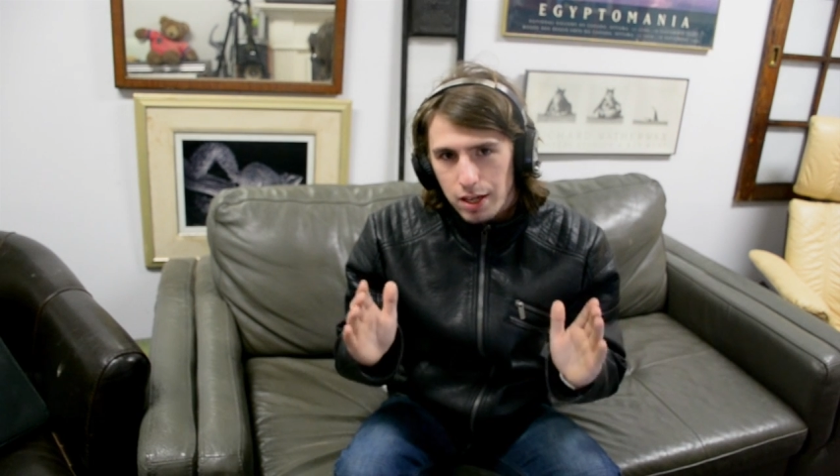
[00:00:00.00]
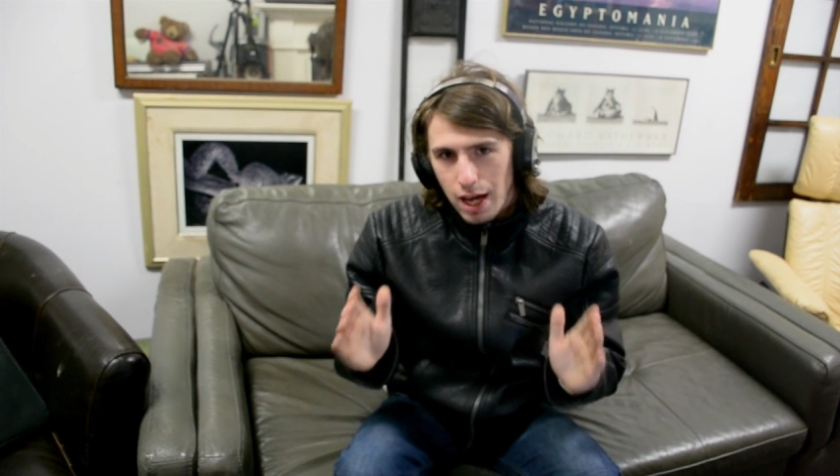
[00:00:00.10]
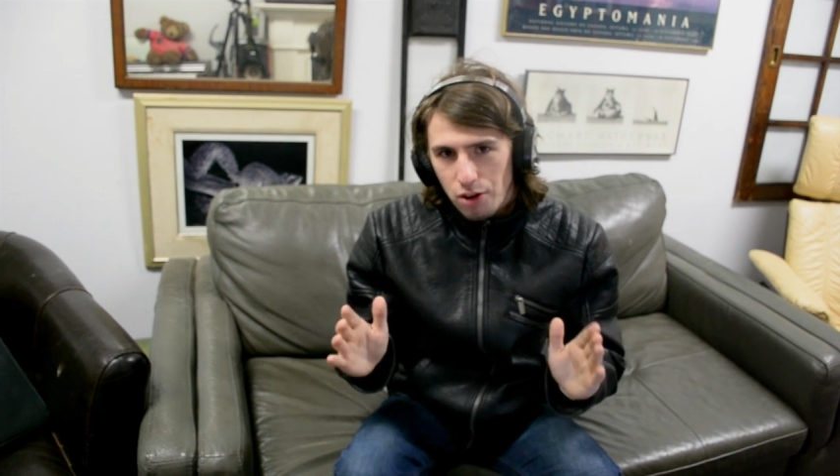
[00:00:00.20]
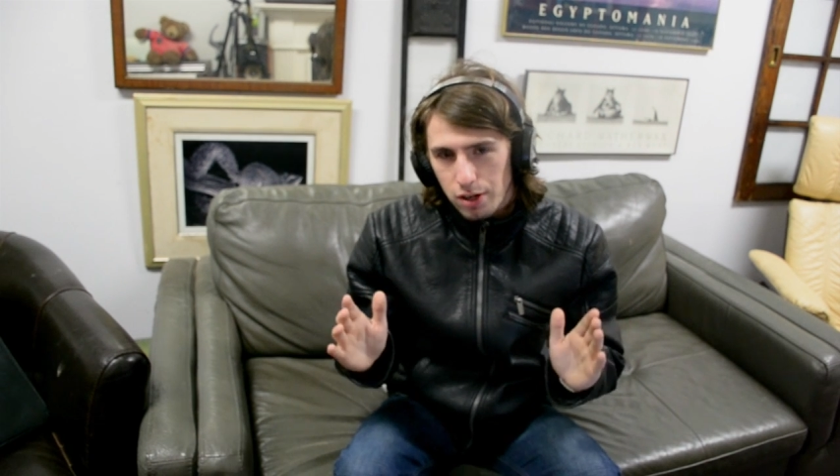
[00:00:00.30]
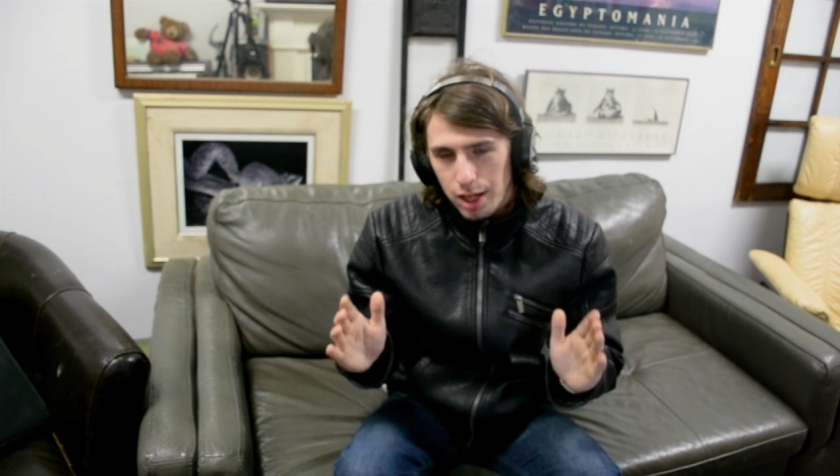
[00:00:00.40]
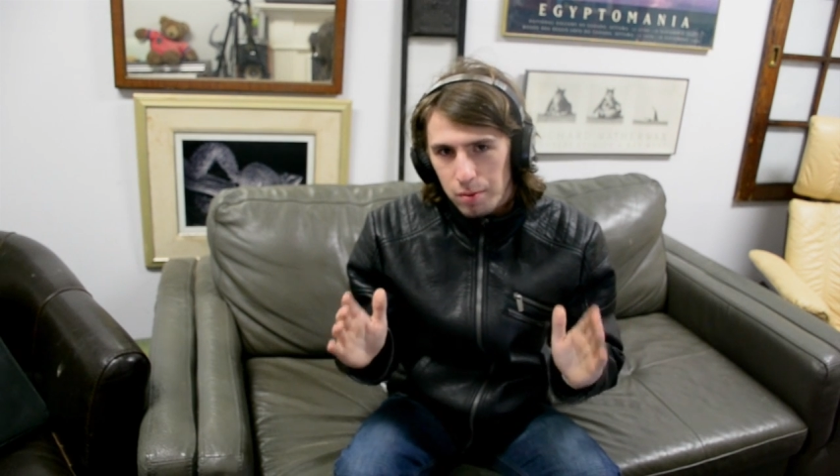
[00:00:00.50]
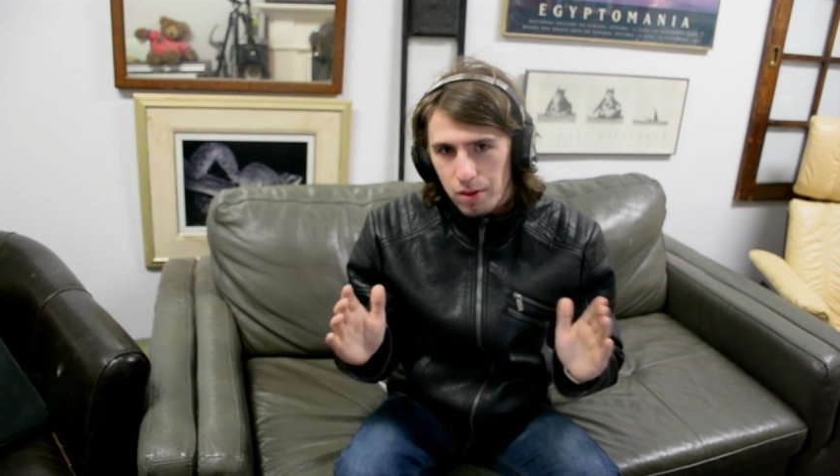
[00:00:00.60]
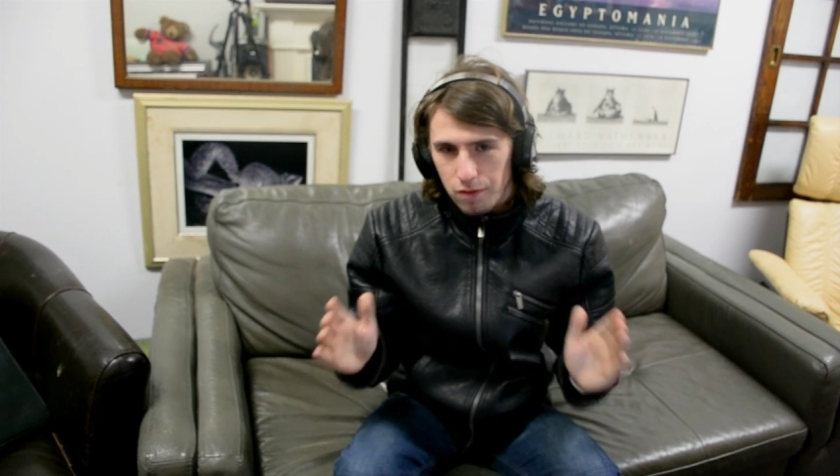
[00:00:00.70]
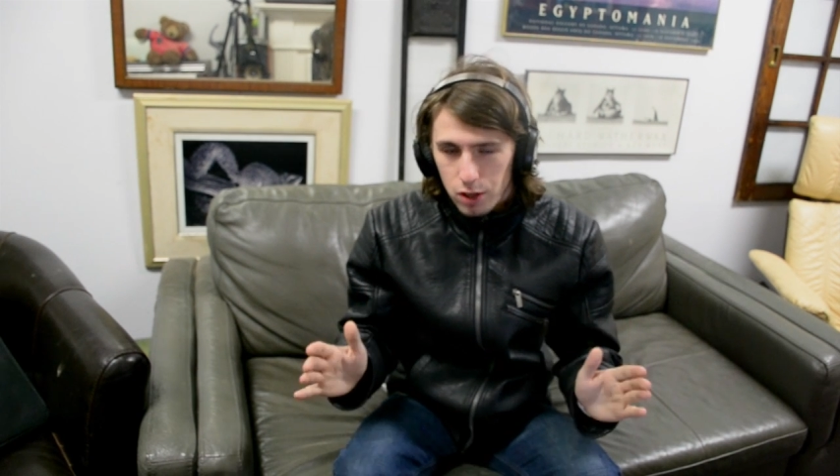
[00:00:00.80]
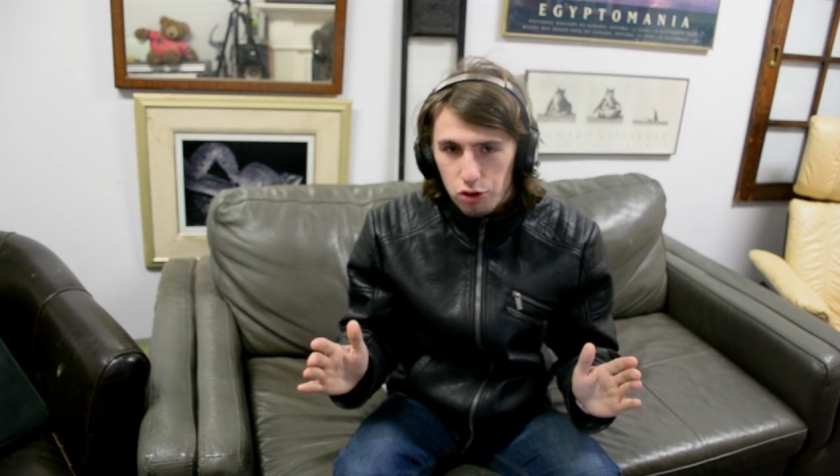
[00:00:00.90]
encountered him in
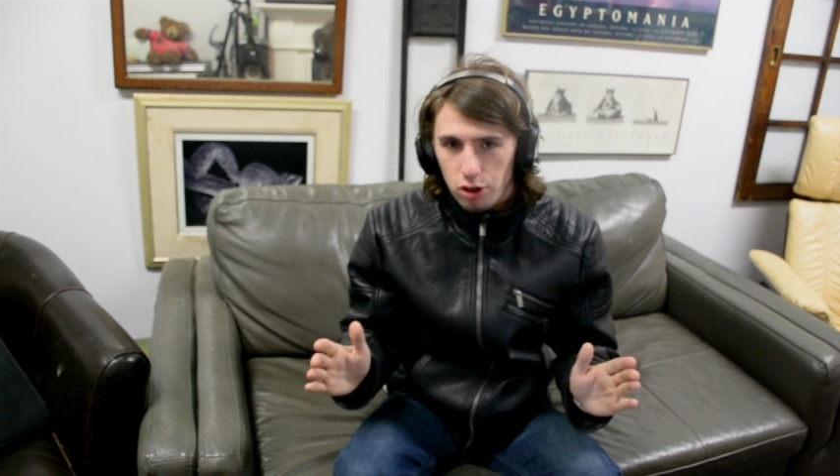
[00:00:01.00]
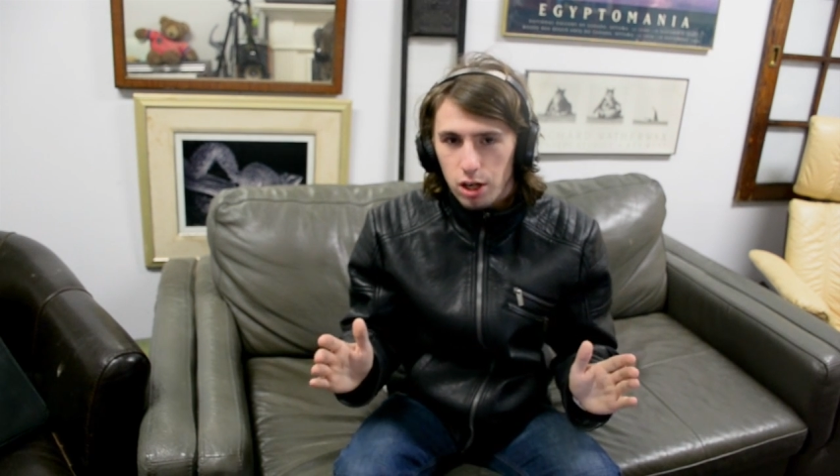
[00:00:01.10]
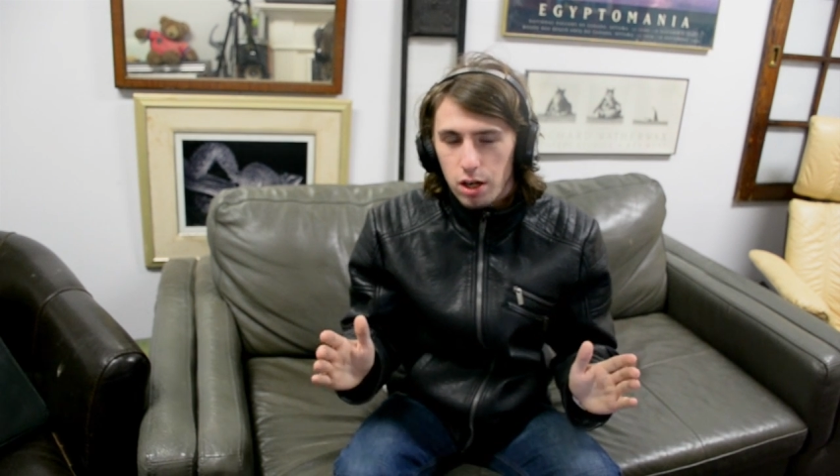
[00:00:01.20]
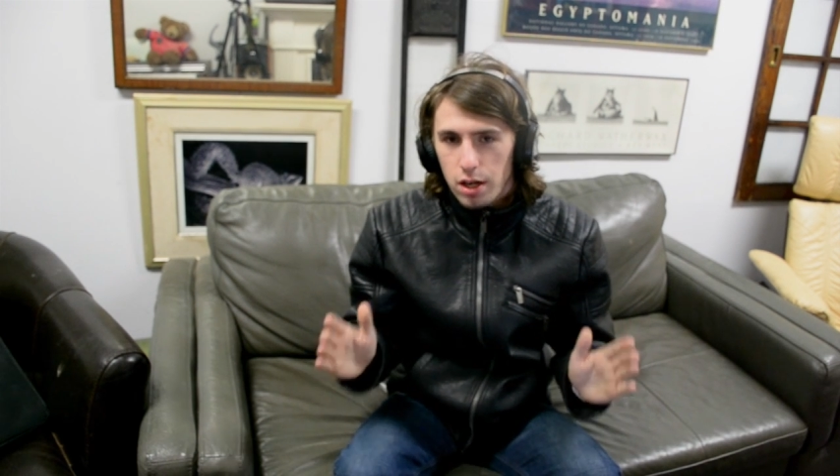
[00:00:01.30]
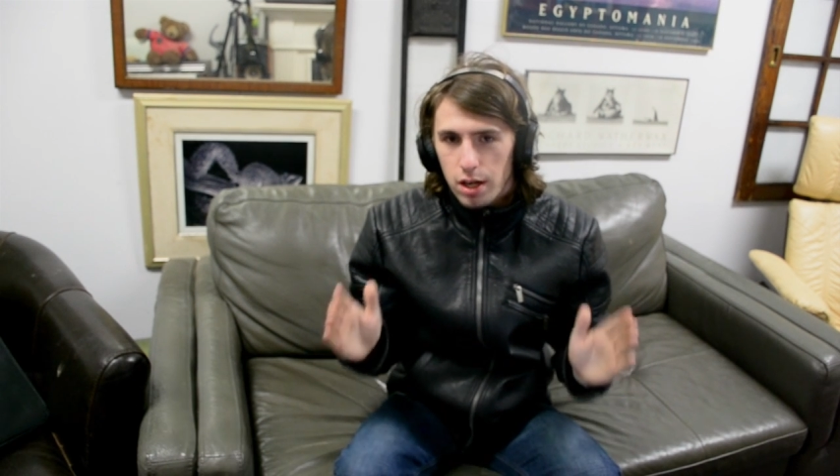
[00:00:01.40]
the future